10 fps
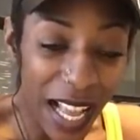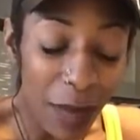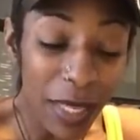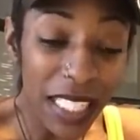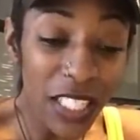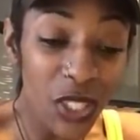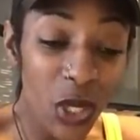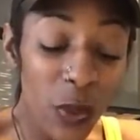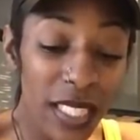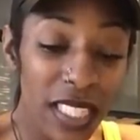I'm getting
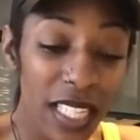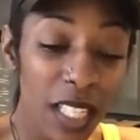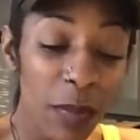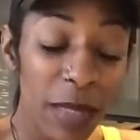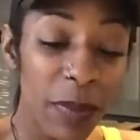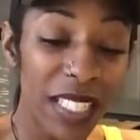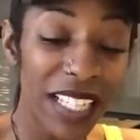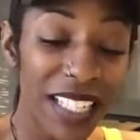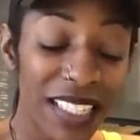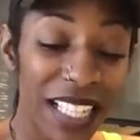too. It's it could be
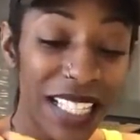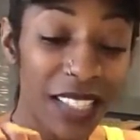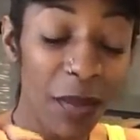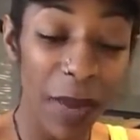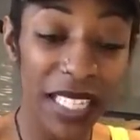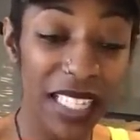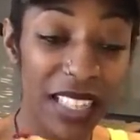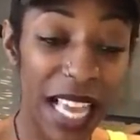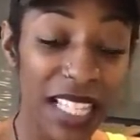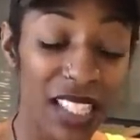because like somebody
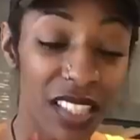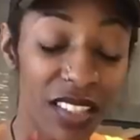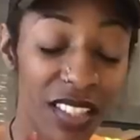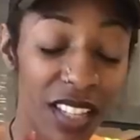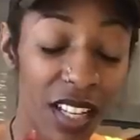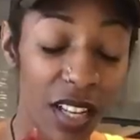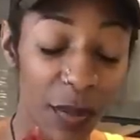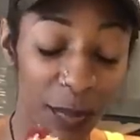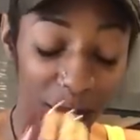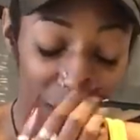likes
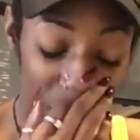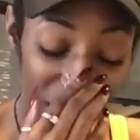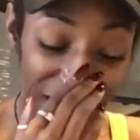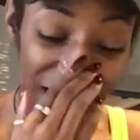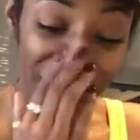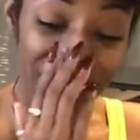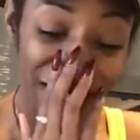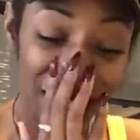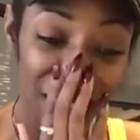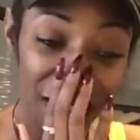um, oh my God,
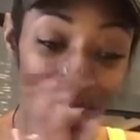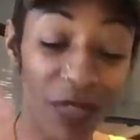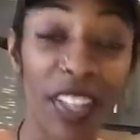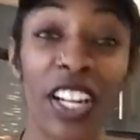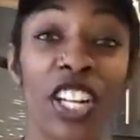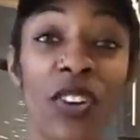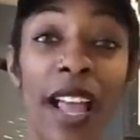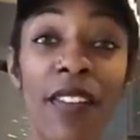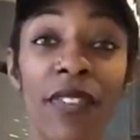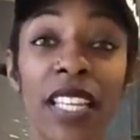this is this is very
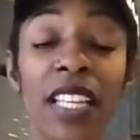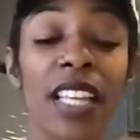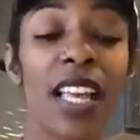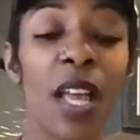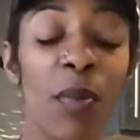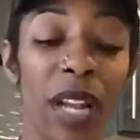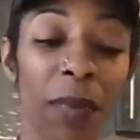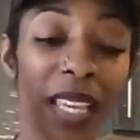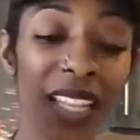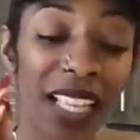graphic, but
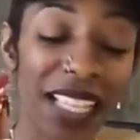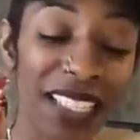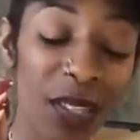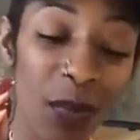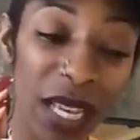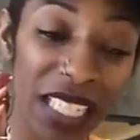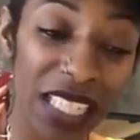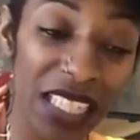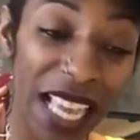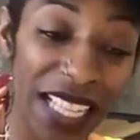I'm getting like
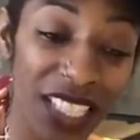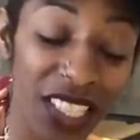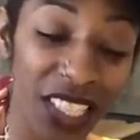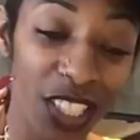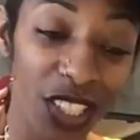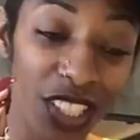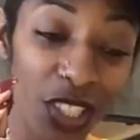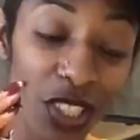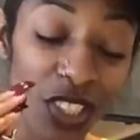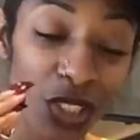somebody likes
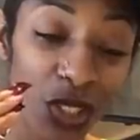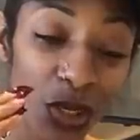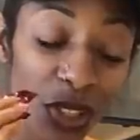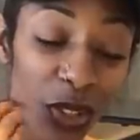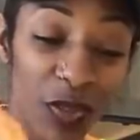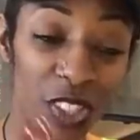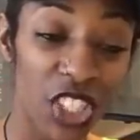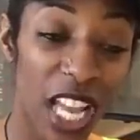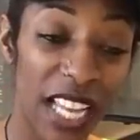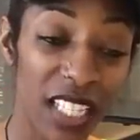your, your
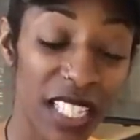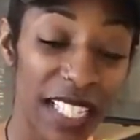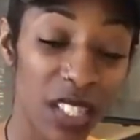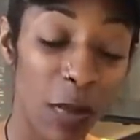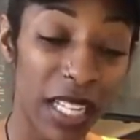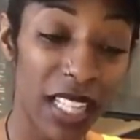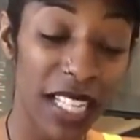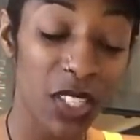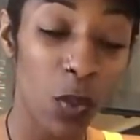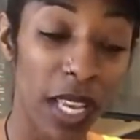vagina, like somebody
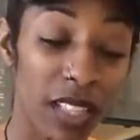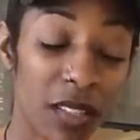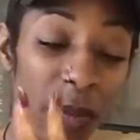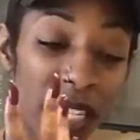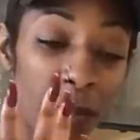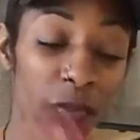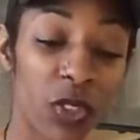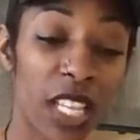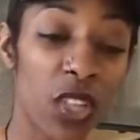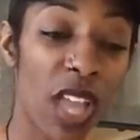likes the way somebody
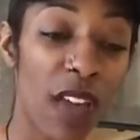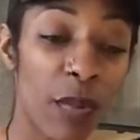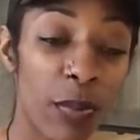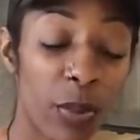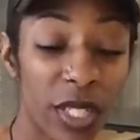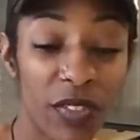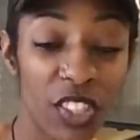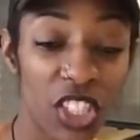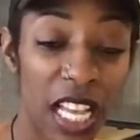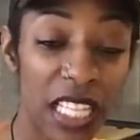feels like you have a pretty
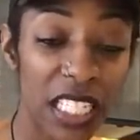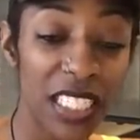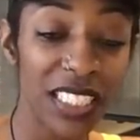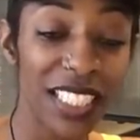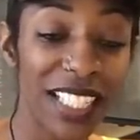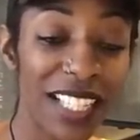vagina.